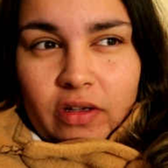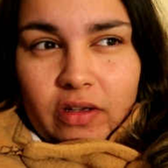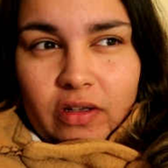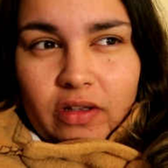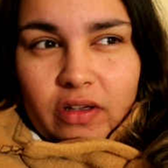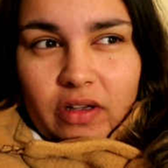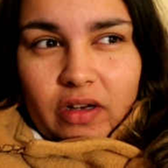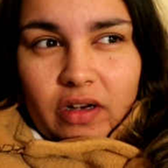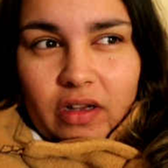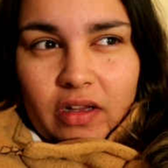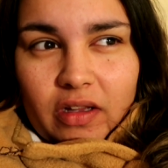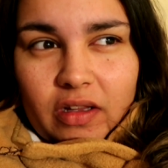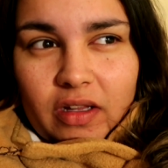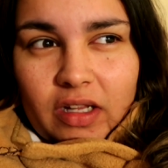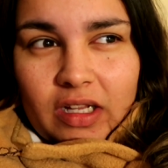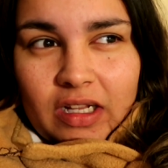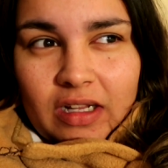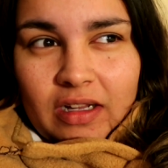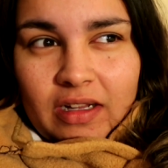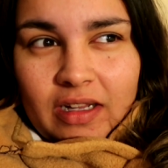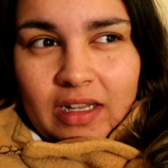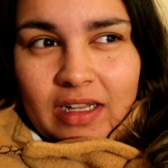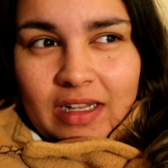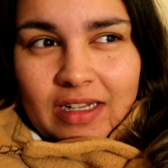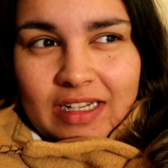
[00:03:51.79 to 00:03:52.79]
gonna
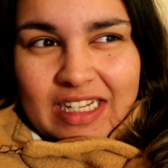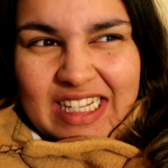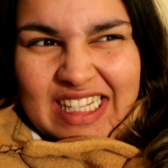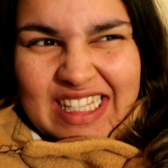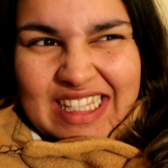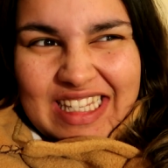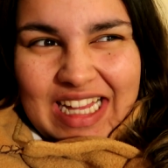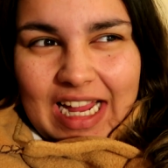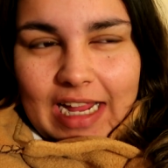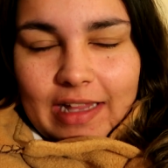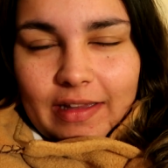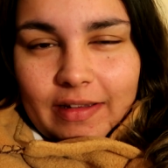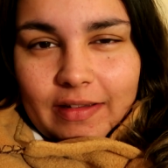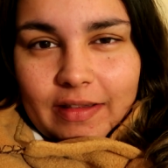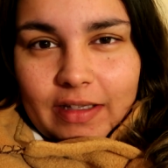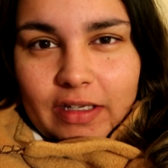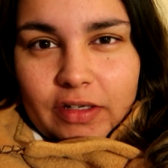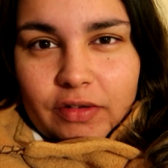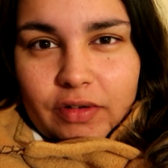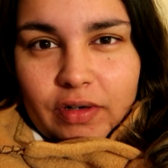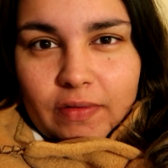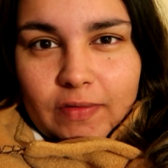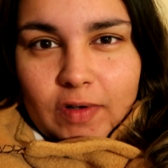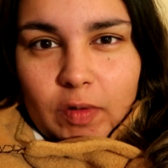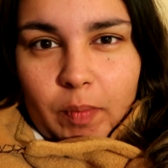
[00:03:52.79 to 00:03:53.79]
silently
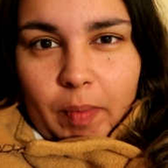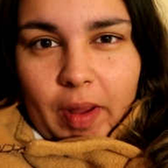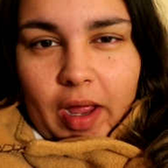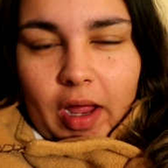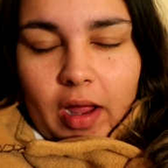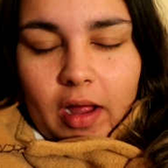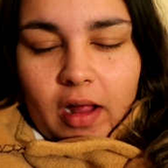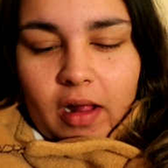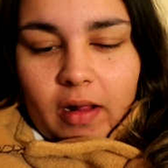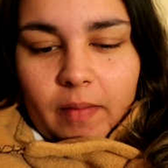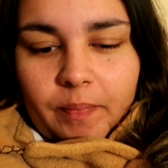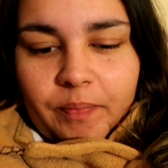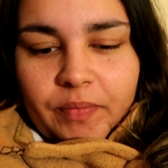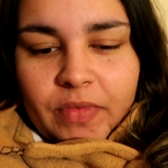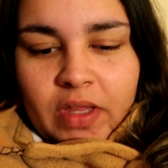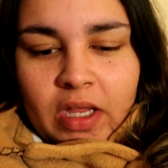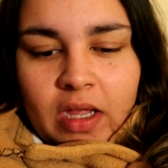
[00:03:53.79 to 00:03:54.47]
drift apart.